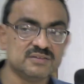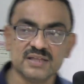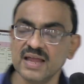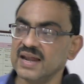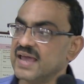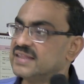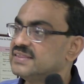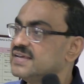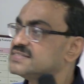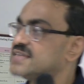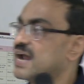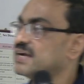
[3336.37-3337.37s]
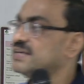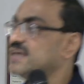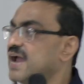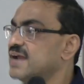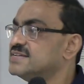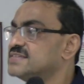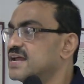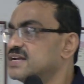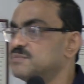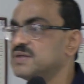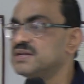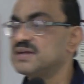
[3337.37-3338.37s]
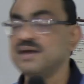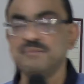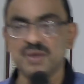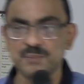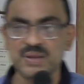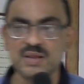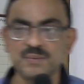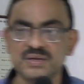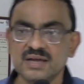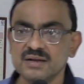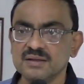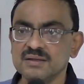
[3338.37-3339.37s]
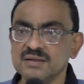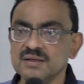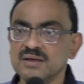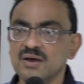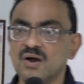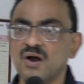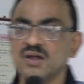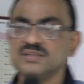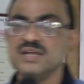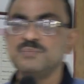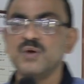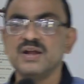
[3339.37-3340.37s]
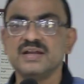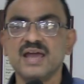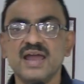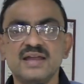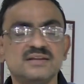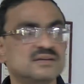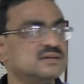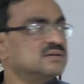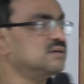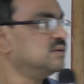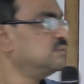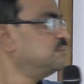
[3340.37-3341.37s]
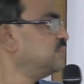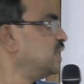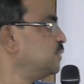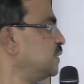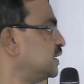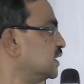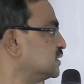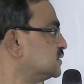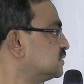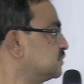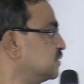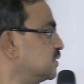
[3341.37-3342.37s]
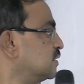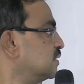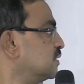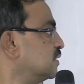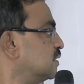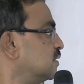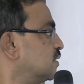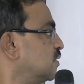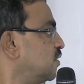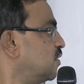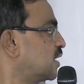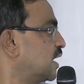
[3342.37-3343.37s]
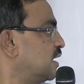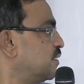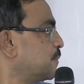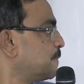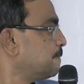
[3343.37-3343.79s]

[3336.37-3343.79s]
The length is 38 millimeter or 3.8 millimeters. Okay.